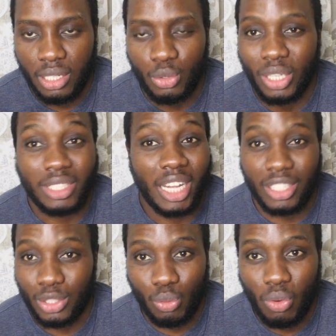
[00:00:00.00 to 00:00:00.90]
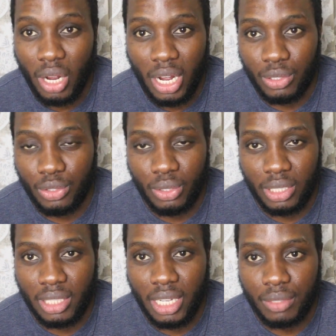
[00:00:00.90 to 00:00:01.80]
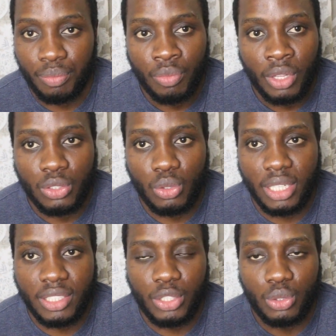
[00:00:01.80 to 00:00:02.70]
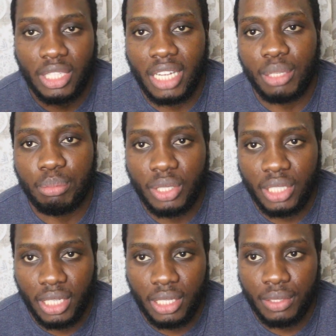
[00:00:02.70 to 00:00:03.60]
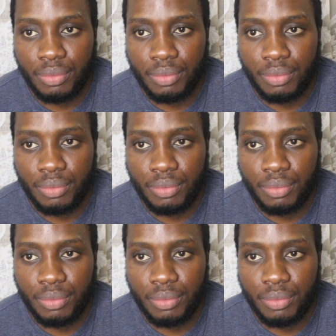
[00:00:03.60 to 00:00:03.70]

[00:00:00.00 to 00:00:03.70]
You're starting to work out, you understand? So let's say you're starting Monday.